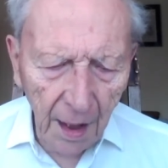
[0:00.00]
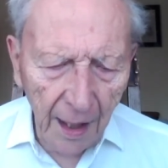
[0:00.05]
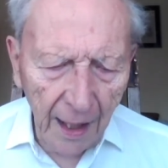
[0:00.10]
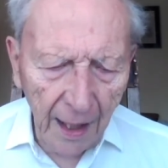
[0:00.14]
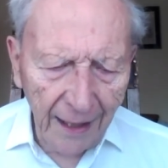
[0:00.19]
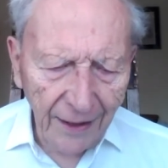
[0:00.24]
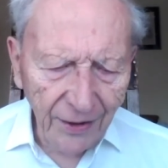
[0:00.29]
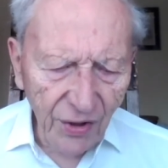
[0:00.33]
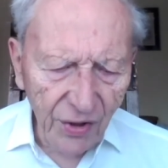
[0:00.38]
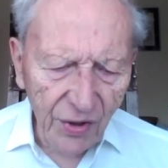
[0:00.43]

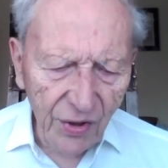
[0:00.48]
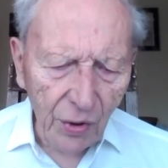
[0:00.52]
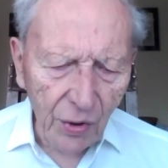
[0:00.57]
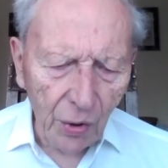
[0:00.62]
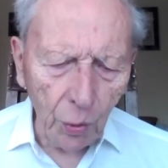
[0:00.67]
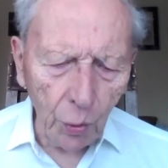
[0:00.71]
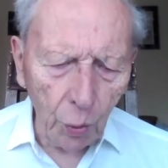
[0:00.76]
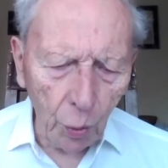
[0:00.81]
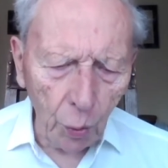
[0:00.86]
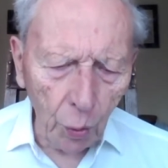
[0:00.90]
At
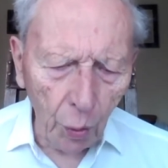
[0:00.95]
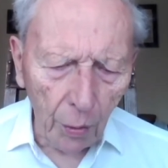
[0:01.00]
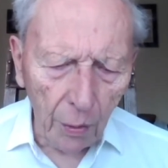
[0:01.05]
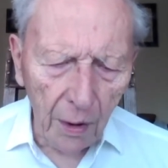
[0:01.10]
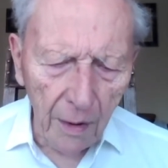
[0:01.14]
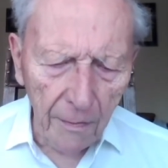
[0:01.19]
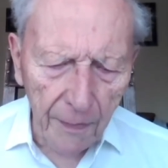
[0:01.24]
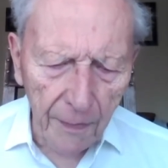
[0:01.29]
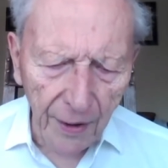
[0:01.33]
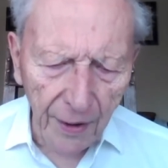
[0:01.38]

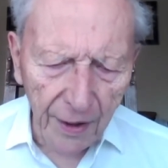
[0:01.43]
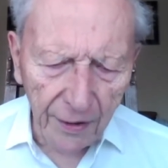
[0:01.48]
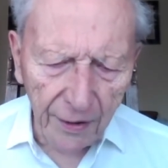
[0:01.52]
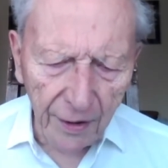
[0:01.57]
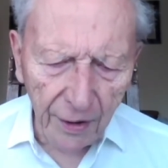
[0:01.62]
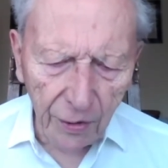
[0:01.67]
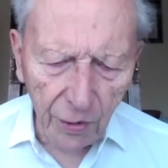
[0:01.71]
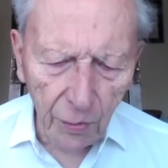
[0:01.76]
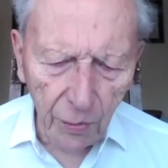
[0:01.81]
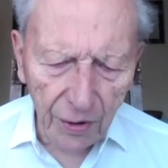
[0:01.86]
school,
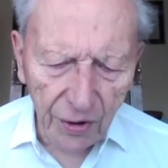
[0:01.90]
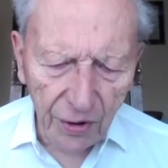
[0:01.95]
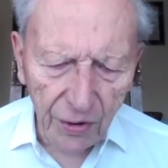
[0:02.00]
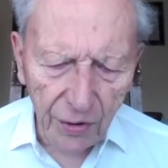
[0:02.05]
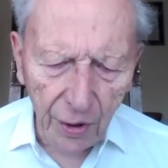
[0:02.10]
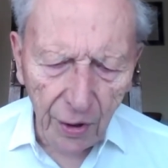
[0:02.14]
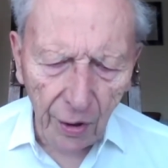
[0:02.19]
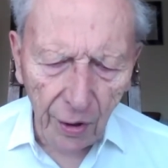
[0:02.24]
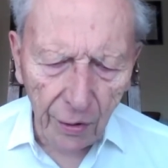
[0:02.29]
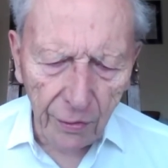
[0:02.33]
Bernard
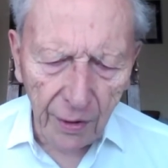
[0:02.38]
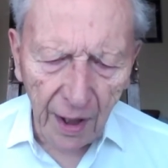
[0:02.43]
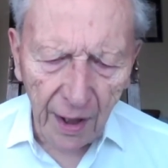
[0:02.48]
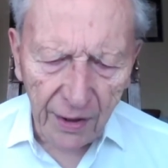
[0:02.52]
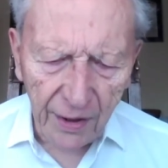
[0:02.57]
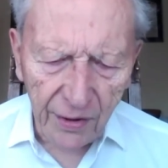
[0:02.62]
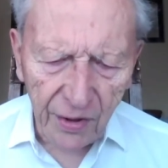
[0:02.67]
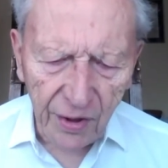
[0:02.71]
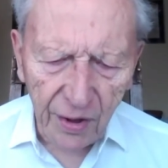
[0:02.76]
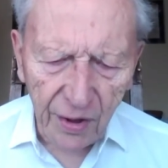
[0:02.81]
was known
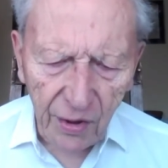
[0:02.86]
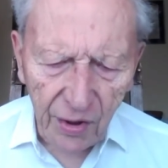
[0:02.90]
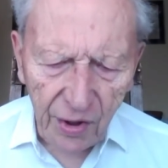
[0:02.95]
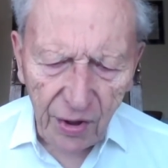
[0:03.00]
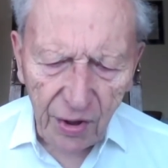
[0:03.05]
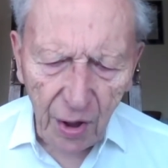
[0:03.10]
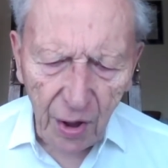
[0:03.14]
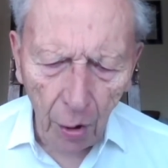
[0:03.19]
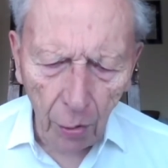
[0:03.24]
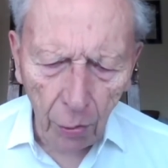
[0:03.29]
as
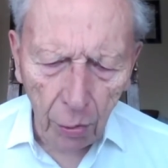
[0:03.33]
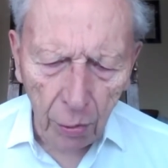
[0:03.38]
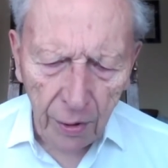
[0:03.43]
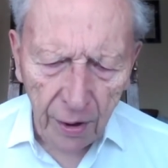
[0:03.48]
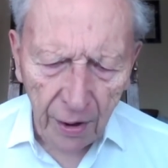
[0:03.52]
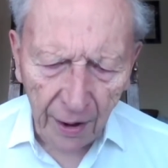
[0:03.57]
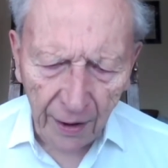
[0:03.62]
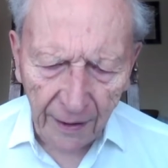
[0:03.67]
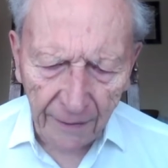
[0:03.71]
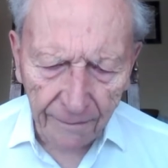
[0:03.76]

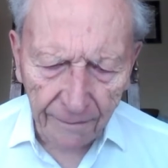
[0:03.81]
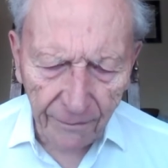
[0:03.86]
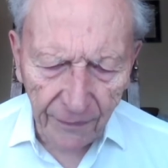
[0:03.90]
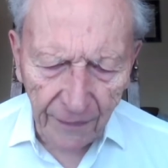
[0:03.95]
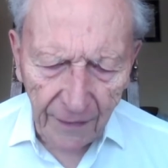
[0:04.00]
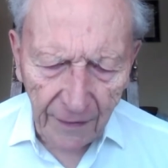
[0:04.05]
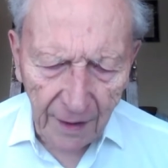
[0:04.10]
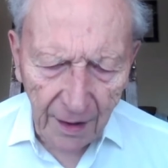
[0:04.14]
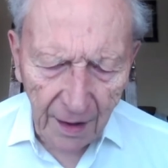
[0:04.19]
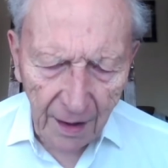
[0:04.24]
Soldier.
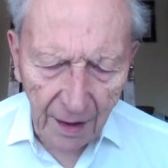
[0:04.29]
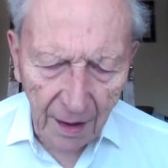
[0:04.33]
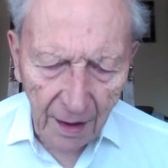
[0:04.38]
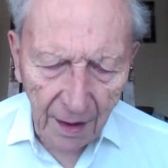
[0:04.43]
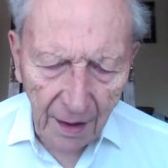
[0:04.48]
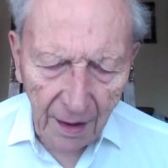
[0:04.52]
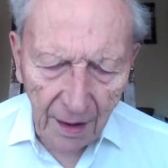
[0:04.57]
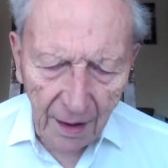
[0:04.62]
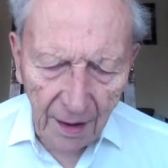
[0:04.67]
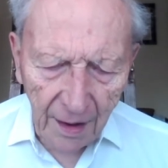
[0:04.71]

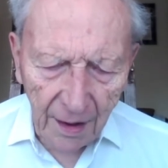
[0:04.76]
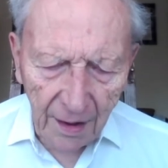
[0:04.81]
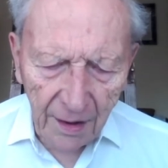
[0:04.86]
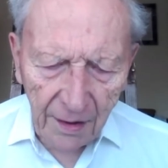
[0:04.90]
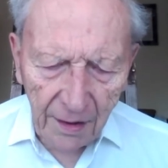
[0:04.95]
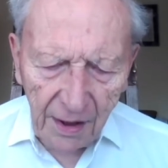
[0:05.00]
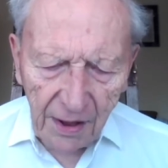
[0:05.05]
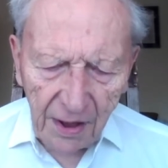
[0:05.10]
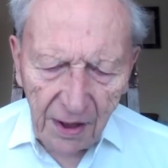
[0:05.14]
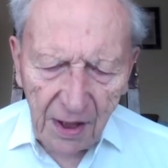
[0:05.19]

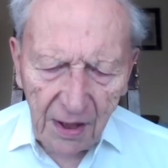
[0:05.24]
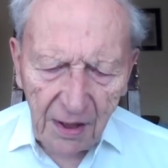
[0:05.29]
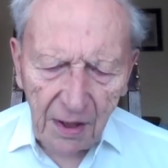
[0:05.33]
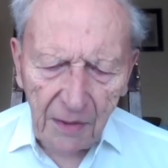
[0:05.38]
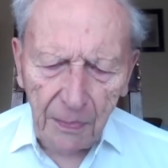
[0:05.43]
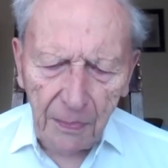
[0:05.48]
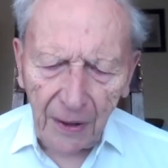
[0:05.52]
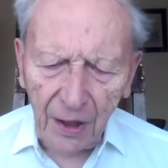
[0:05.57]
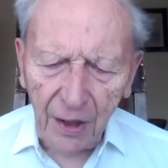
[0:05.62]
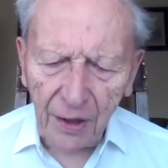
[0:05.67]
This
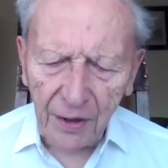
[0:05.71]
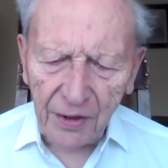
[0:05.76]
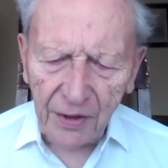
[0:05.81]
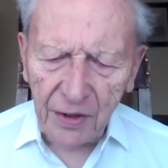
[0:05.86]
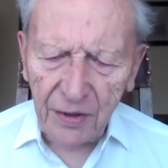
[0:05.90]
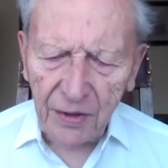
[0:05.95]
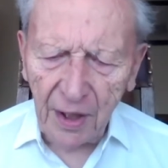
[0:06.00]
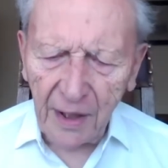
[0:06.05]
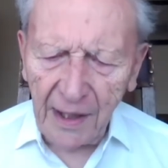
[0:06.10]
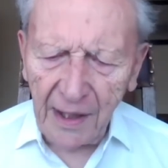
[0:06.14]
is
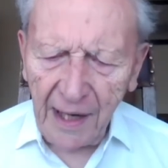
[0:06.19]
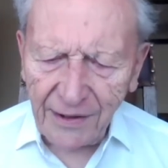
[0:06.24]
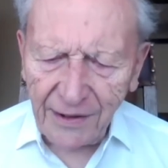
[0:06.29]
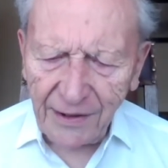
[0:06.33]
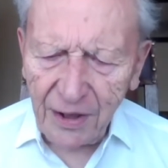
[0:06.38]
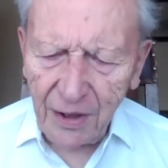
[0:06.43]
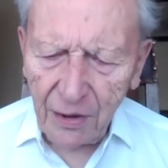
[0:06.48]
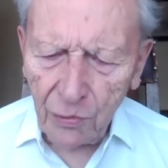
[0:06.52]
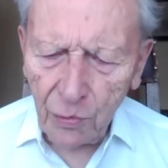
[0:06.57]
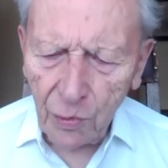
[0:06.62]
because the
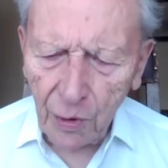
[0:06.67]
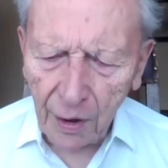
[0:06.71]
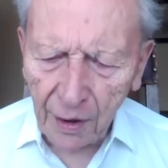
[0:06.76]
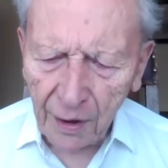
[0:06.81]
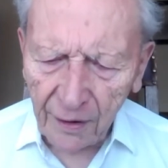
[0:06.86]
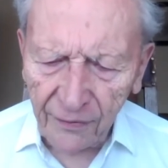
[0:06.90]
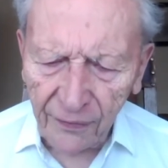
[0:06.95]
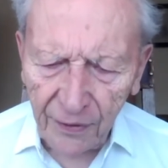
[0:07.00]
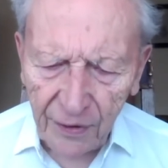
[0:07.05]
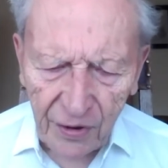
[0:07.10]
Latin
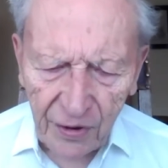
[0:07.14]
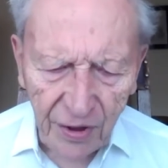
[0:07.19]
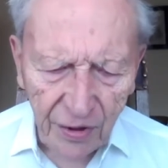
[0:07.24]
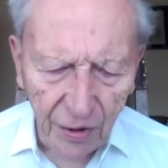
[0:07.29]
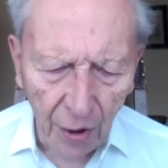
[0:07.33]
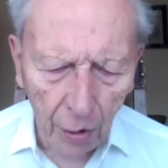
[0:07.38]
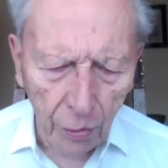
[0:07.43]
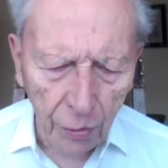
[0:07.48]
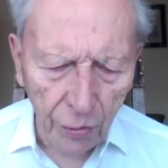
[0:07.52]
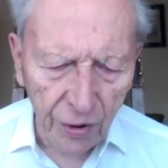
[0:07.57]
word for
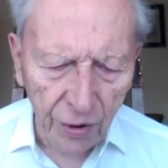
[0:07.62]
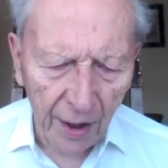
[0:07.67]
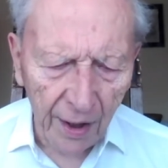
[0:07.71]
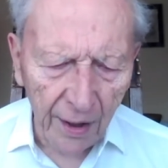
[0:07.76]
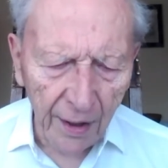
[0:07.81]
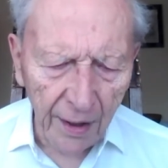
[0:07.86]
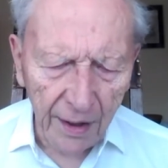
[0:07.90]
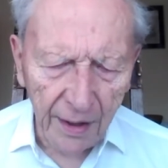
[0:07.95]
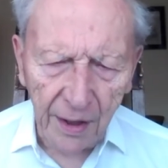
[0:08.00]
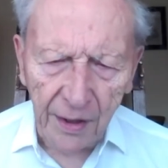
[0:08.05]

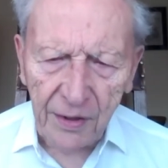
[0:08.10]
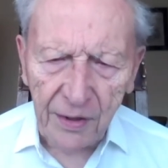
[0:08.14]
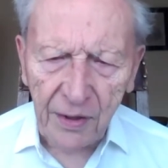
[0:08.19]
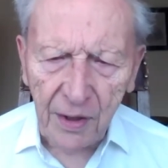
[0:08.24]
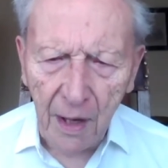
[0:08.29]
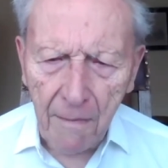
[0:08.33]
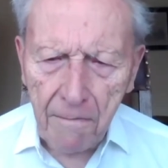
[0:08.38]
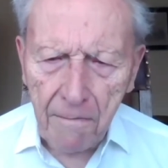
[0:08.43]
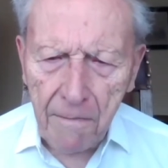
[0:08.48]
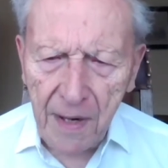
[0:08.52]
soldier
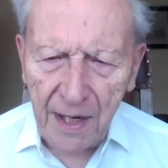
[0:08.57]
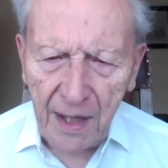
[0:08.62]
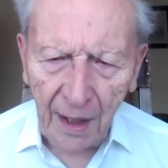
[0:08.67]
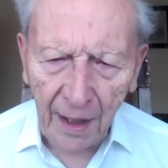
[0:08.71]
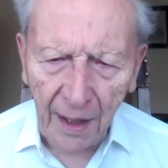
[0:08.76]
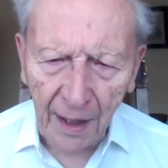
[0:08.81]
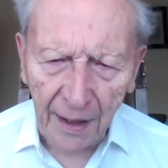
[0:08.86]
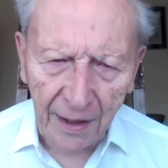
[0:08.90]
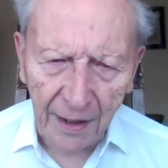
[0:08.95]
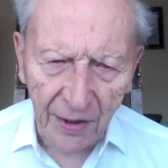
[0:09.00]
is
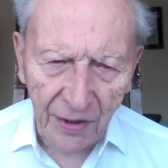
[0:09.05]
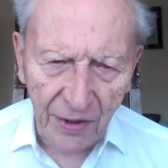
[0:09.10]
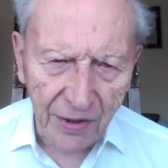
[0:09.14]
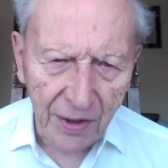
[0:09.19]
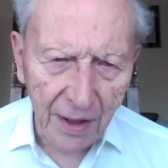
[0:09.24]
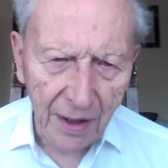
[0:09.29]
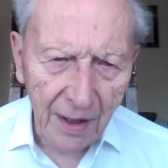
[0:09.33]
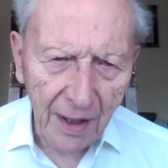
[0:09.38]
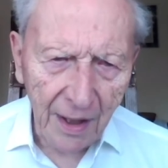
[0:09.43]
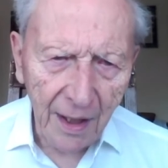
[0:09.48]
miles,